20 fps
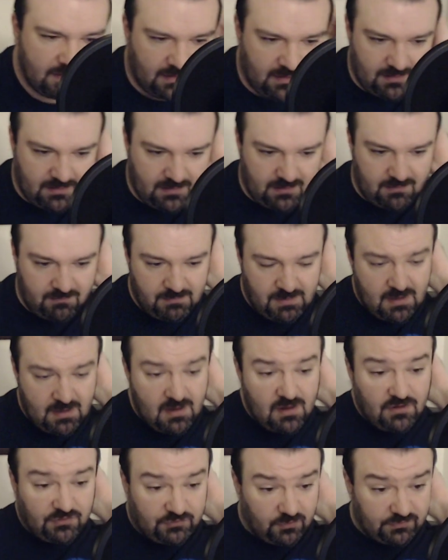Um,
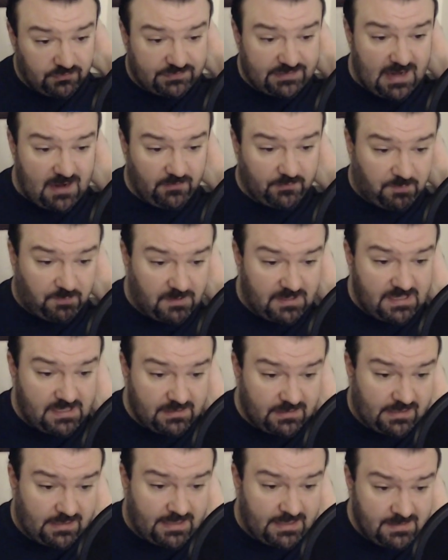so it sounds pretty
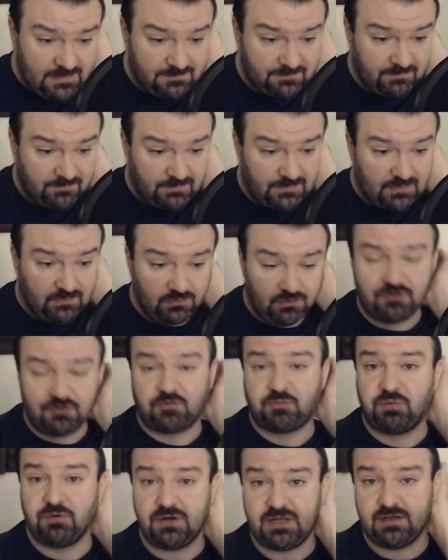good,
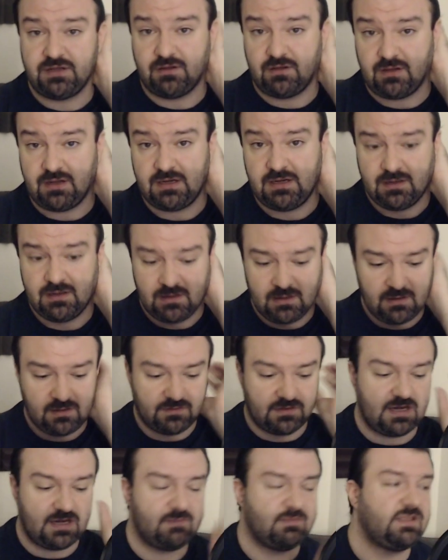looks pretty good.
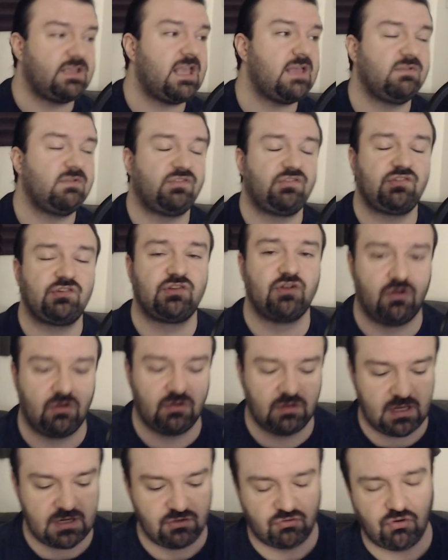The name of the game is
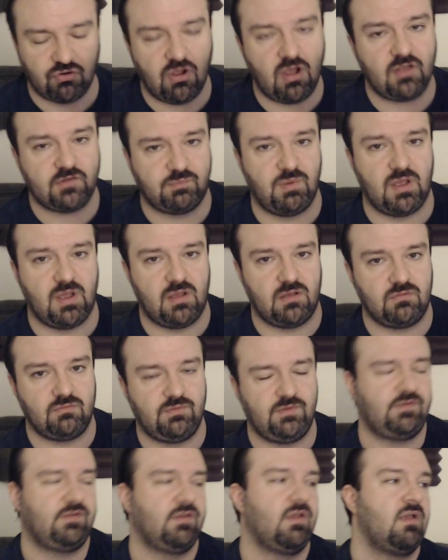Skull and
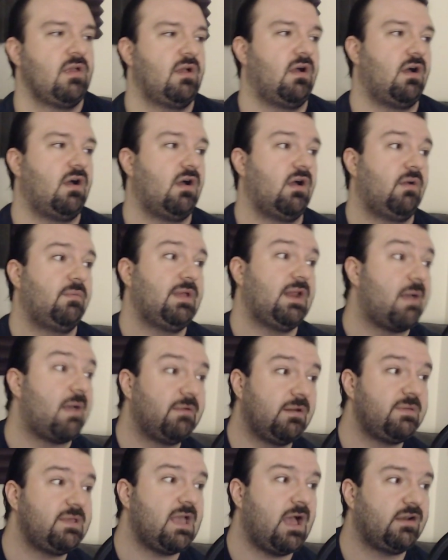Crossbones. Um, and I'm
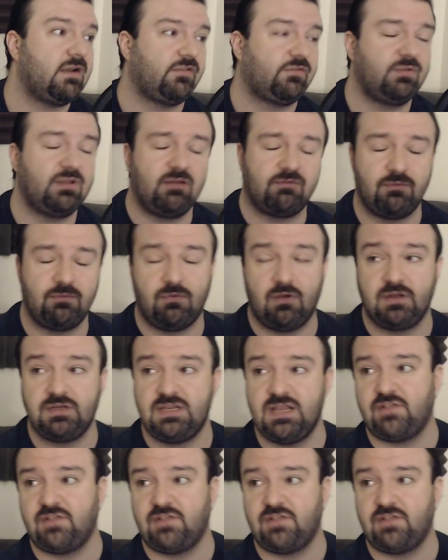going to be honest with everyone.